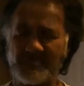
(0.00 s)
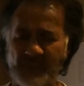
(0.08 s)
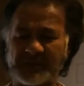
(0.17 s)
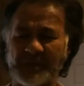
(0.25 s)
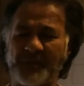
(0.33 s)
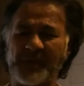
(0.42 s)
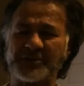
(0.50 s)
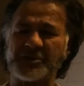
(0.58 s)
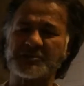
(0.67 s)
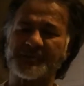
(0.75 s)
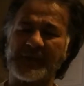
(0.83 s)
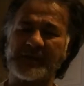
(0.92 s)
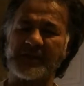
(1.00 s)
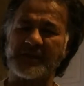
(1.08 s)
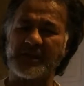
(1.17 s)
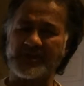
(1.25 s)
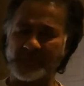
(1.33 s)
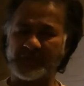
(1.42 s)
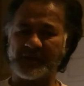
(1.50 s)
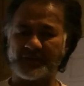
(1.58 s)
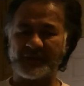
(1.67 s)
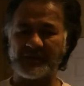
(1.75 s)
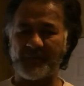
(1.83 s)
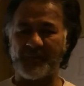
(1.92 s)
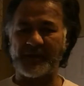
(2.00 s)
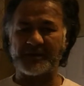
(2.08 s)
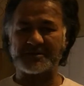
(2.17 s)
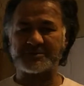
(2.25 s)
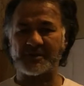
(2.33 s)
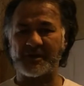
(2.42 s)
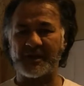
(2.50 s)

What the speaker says: But the British played a game and gave independence to